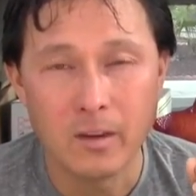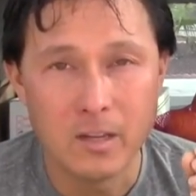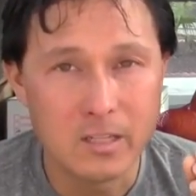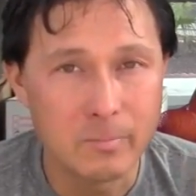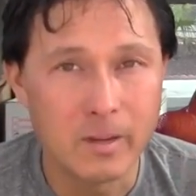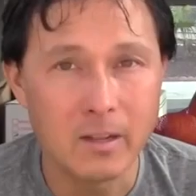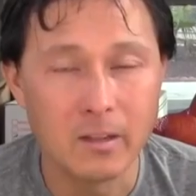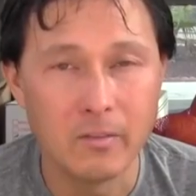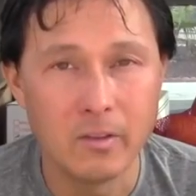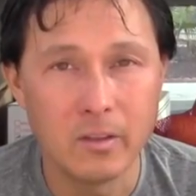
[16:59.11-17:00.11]
They need to make a
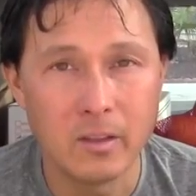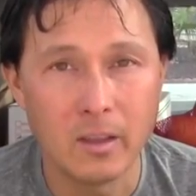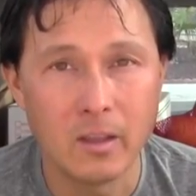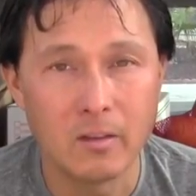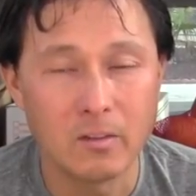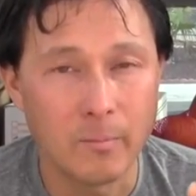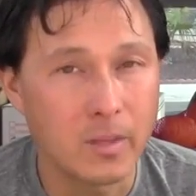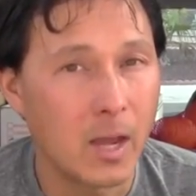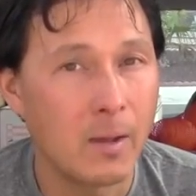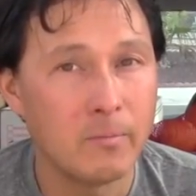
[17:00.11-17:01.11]
living, and
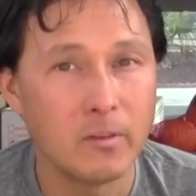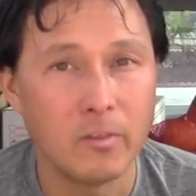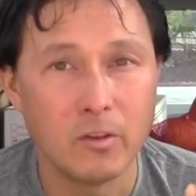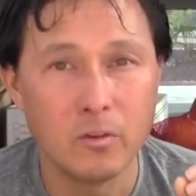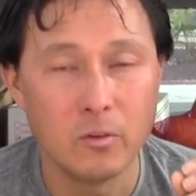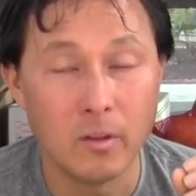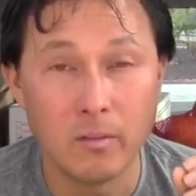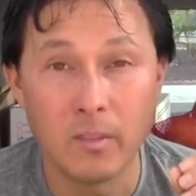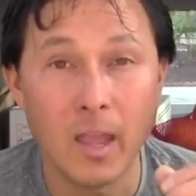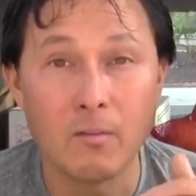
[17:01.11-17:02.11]
sometimes if they do,
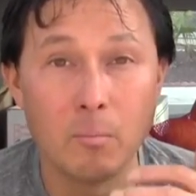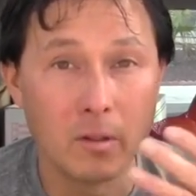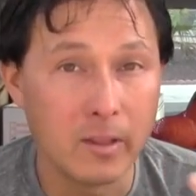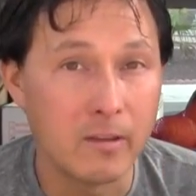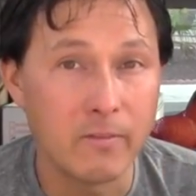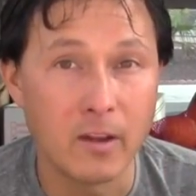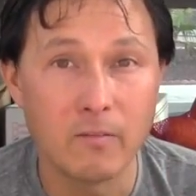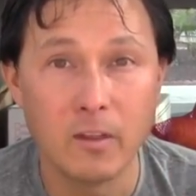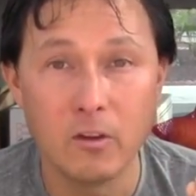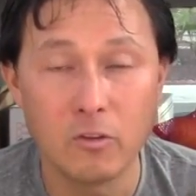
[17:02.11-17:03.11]
they have a belief that
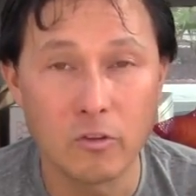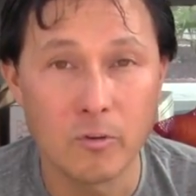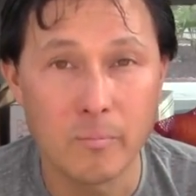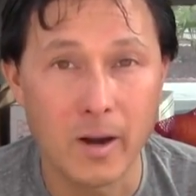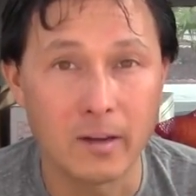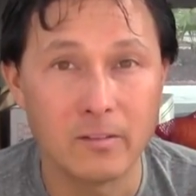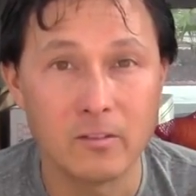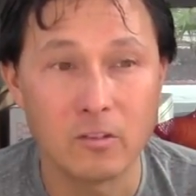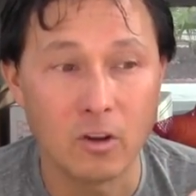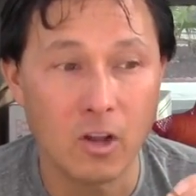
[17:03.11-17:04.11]
if they do certain practices,
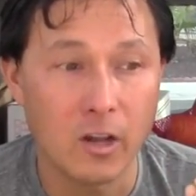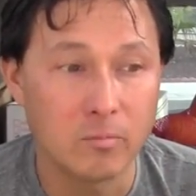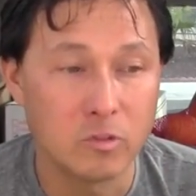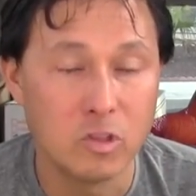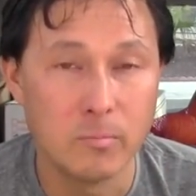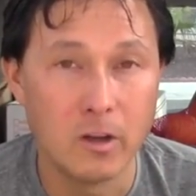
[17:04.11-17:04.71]
it's going to cost them too